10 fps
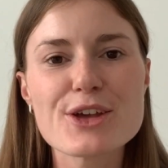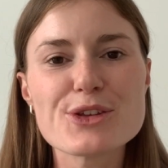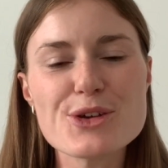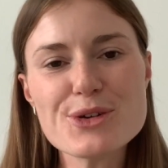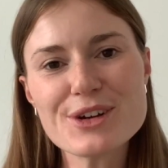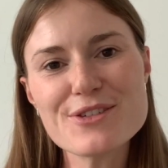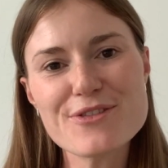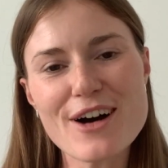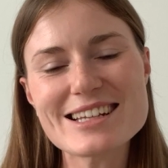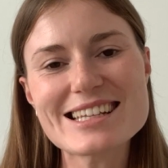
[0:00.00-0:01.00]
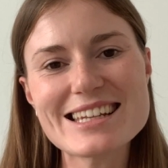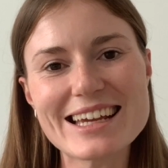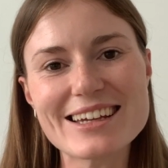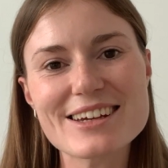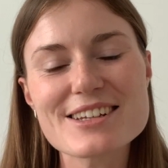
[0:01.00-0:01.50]
You can find a
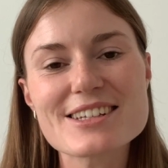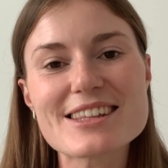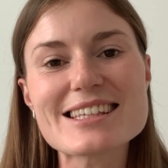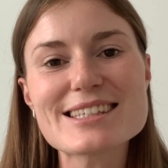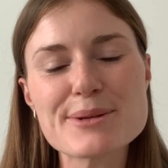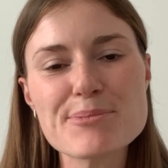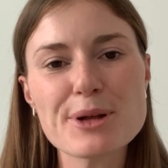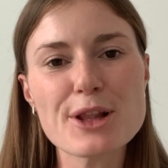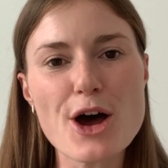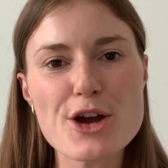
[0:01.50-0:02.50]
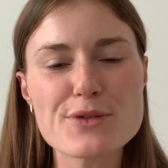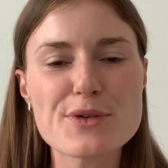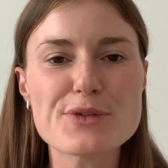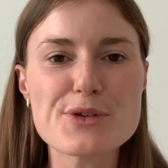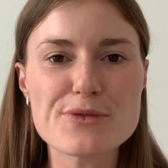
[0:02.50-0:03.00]
link to the simple
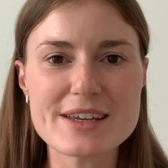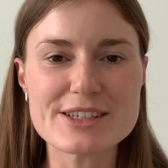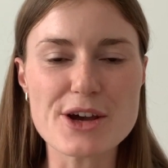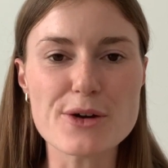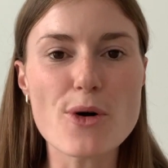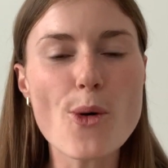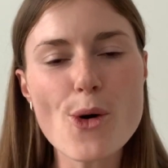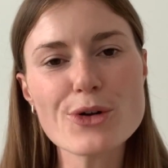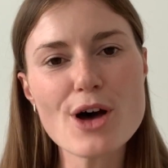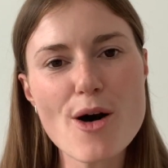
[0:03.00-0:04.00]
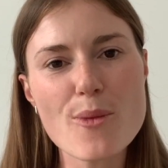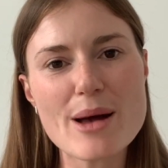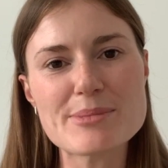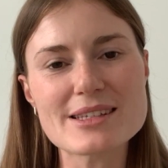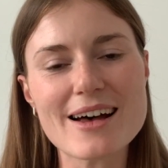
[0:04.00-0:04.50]
overview video on our
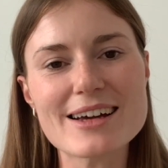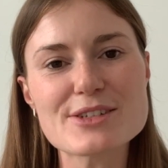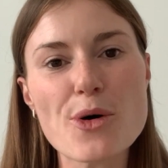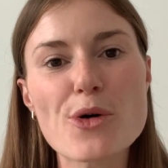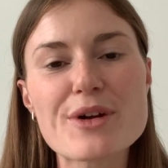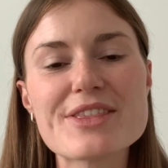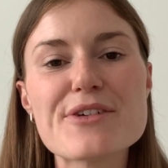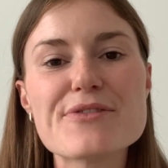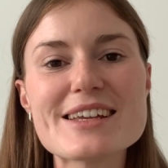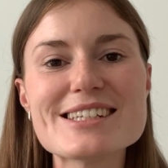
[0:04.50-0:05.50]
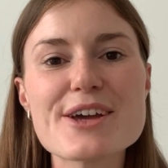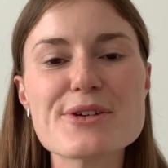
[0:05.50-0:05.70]
website or in the video